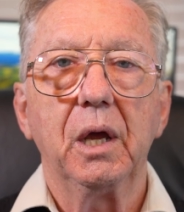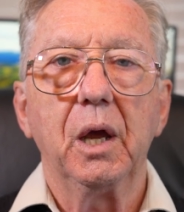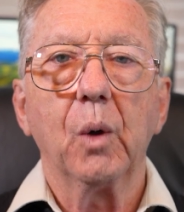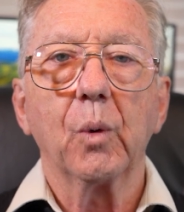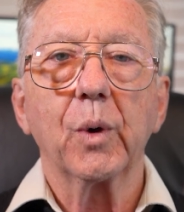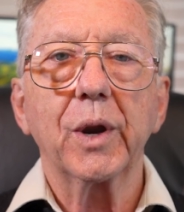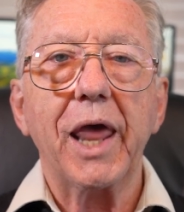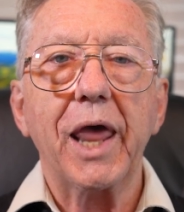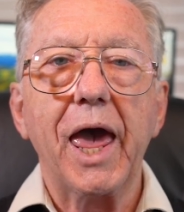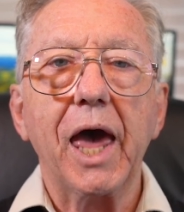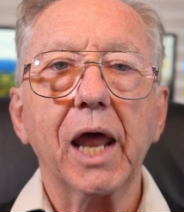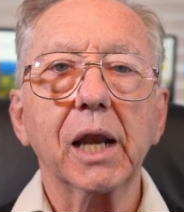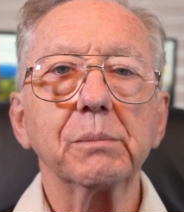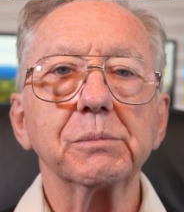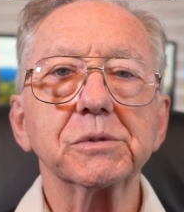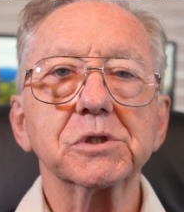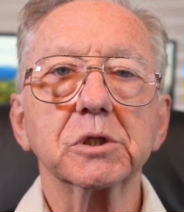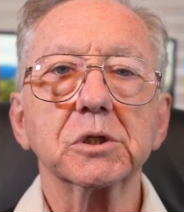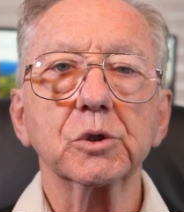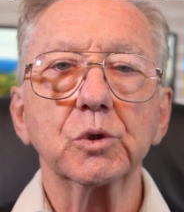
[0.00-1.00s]
When
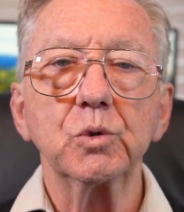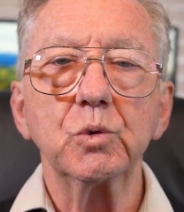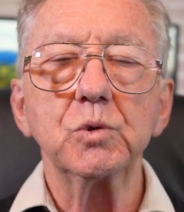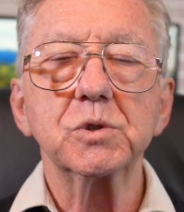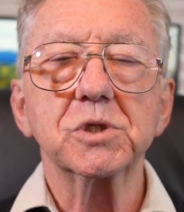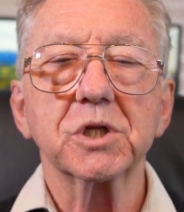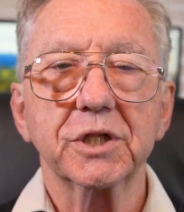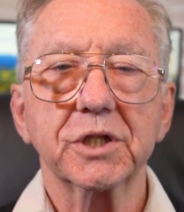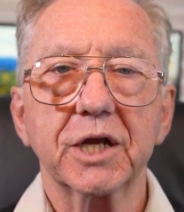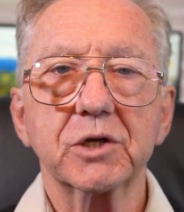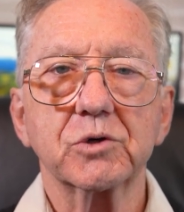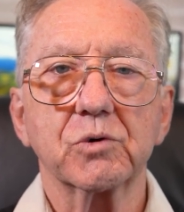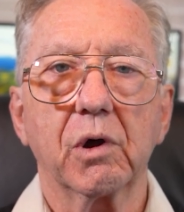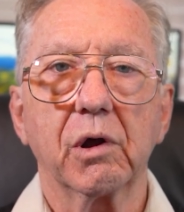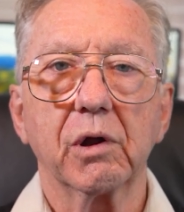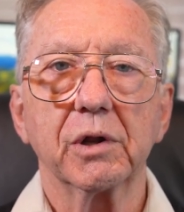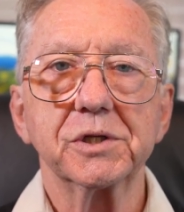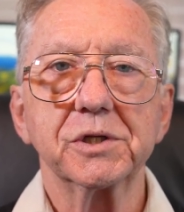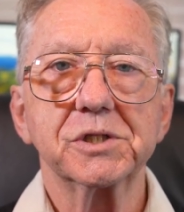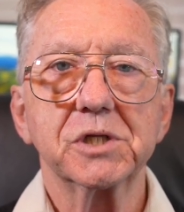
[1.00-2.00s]
atoms lose
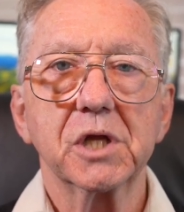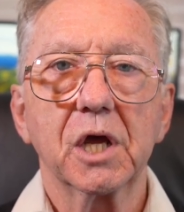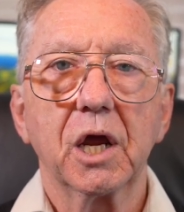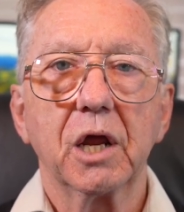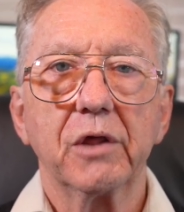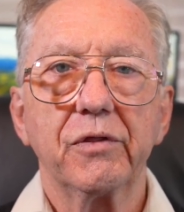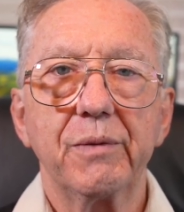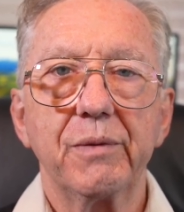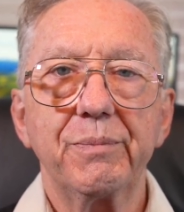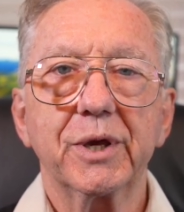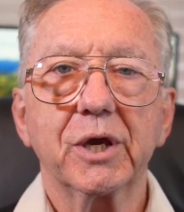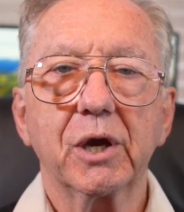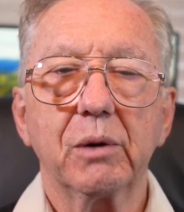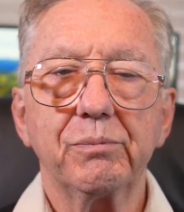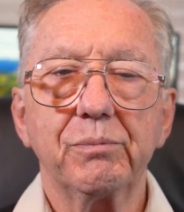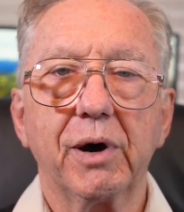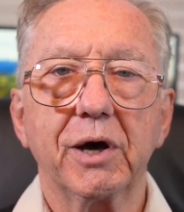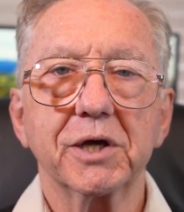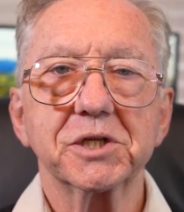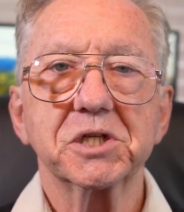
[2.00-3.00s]
electrons, they become
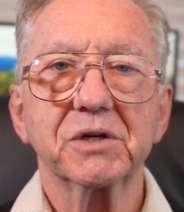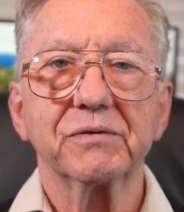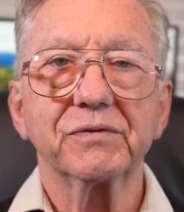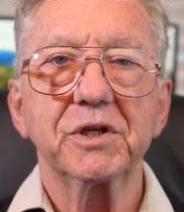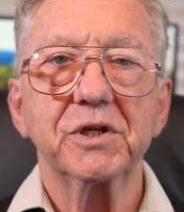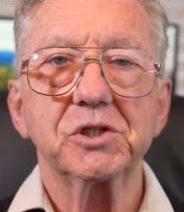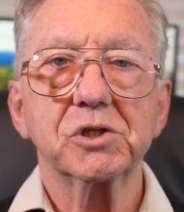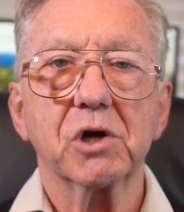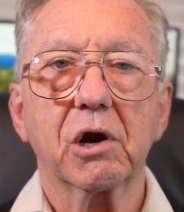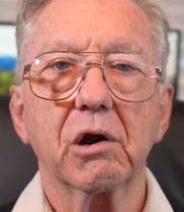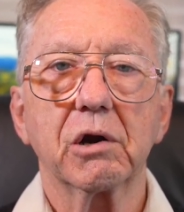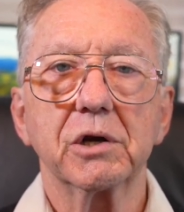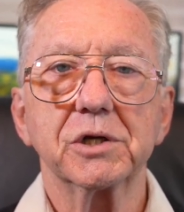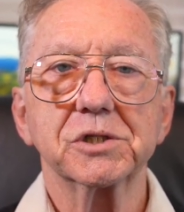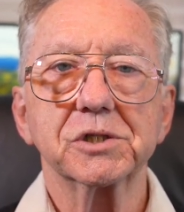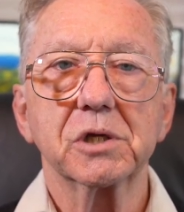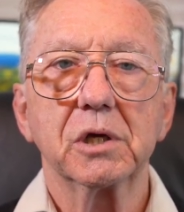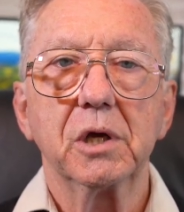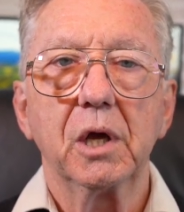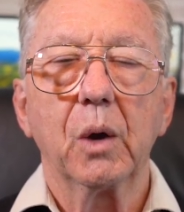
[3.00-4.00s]
positively
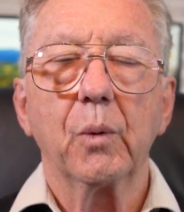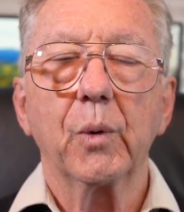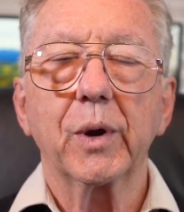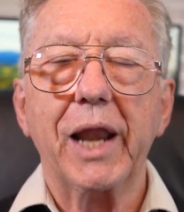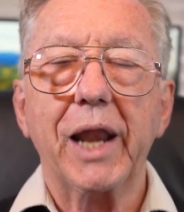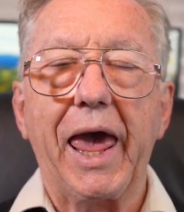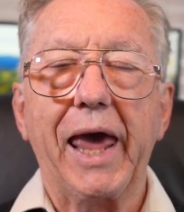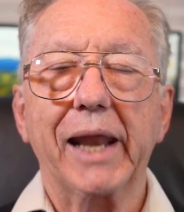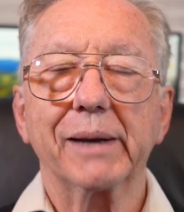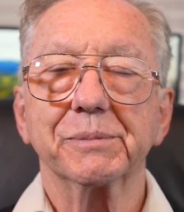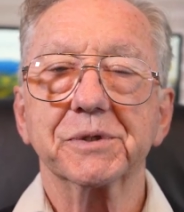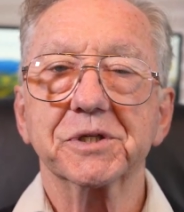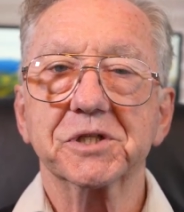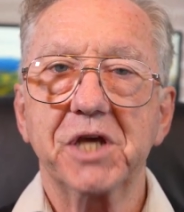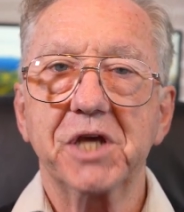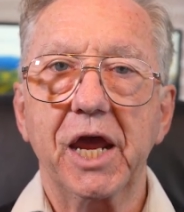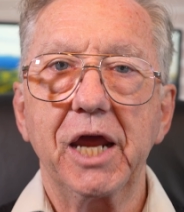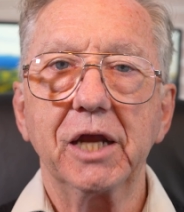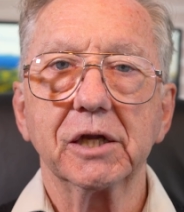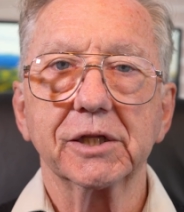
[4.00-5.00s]
charged. When atoms
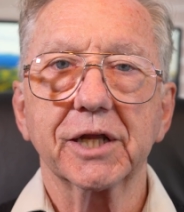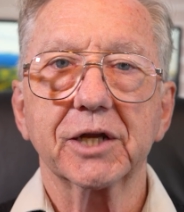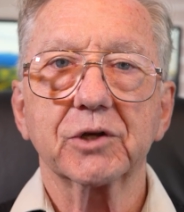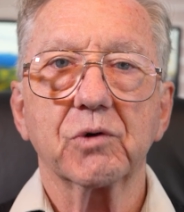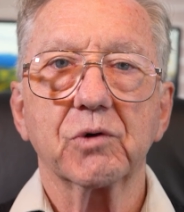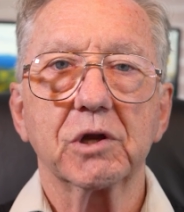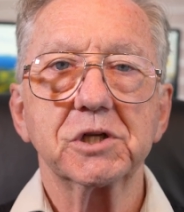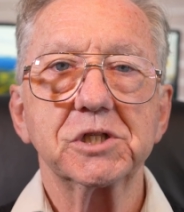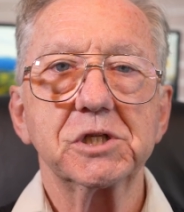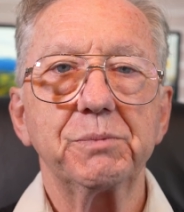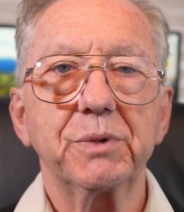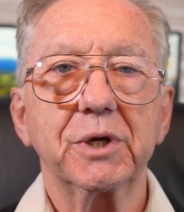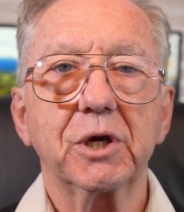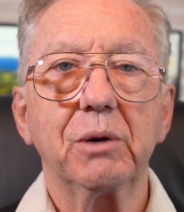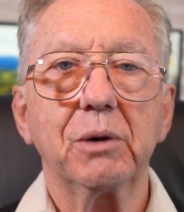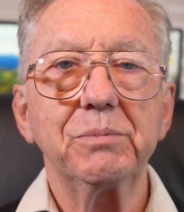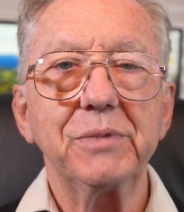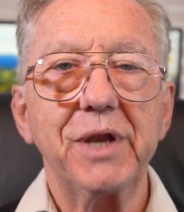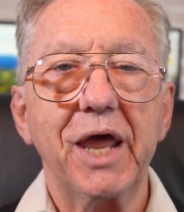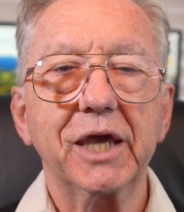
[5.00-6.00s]
gain electrons, they
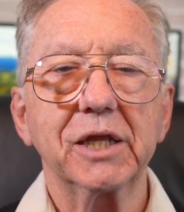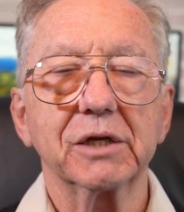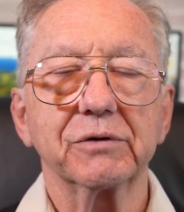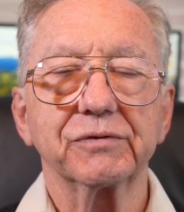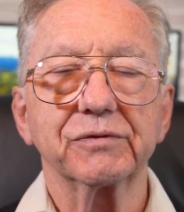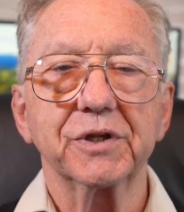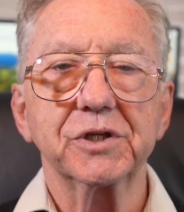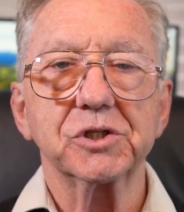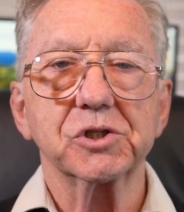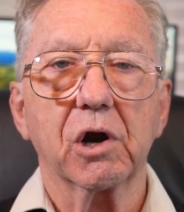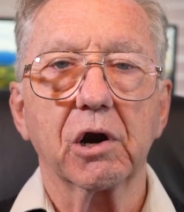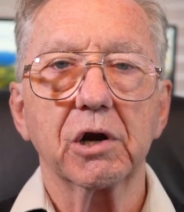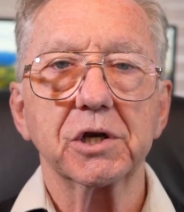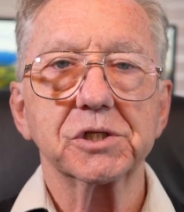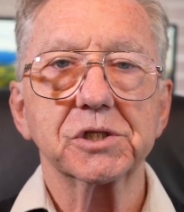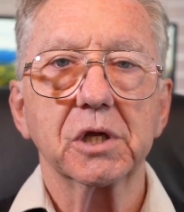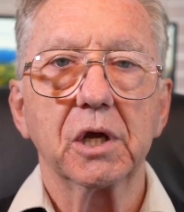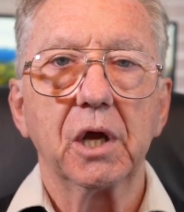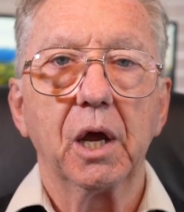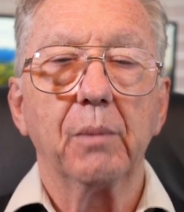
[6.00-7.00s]
become negatively
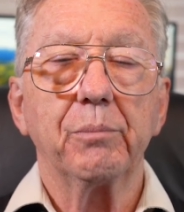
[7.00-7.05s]
charged.